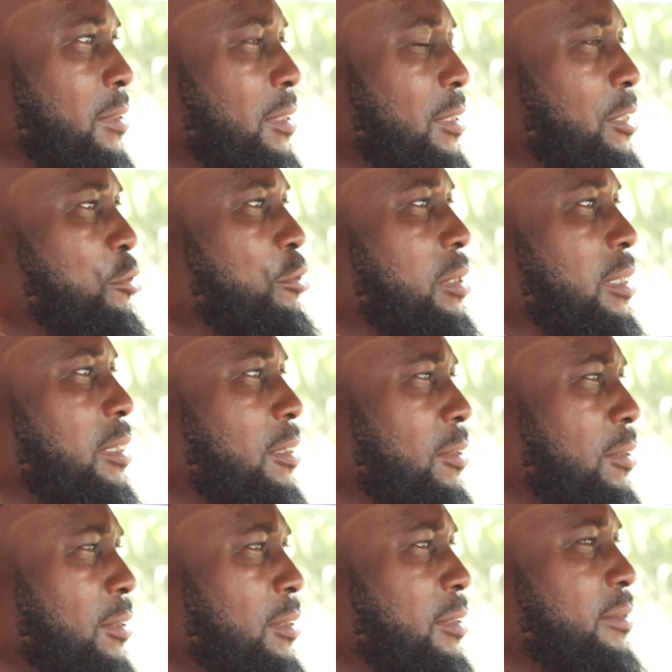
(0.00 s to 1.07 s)
Listen
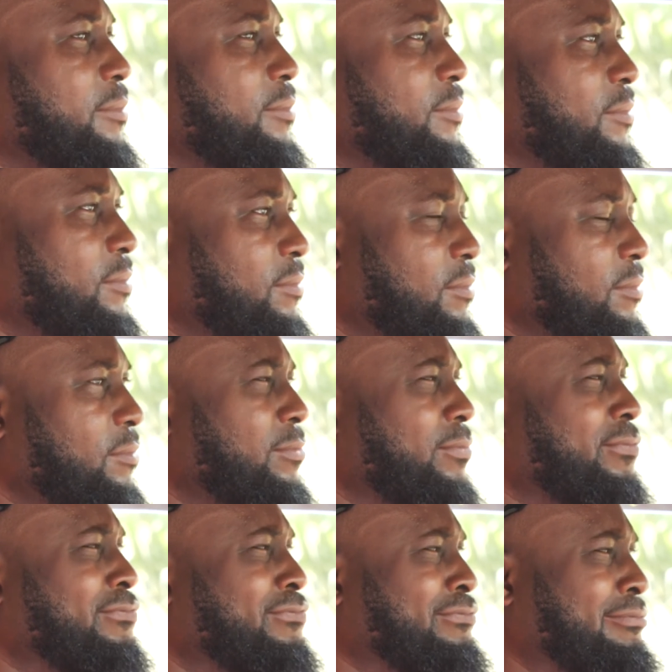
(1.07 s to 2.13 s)
to me real good.
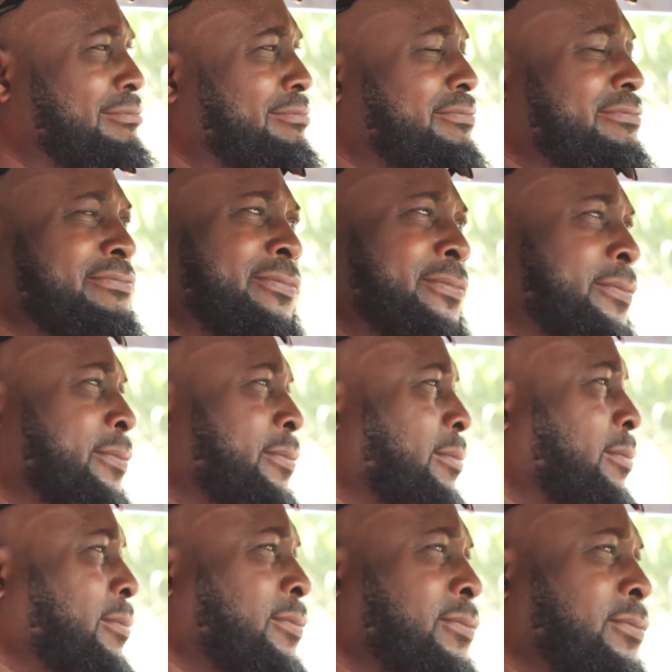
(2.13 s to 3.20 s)
It's for your best
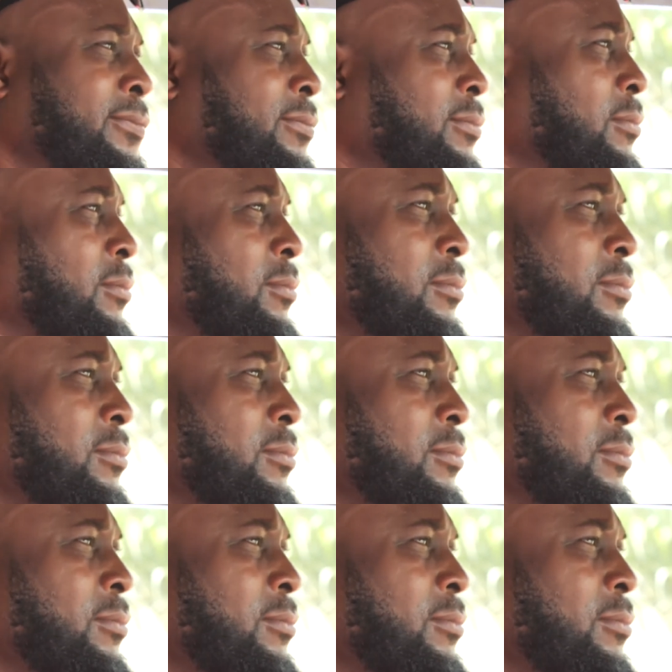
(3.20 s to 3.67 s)
interest.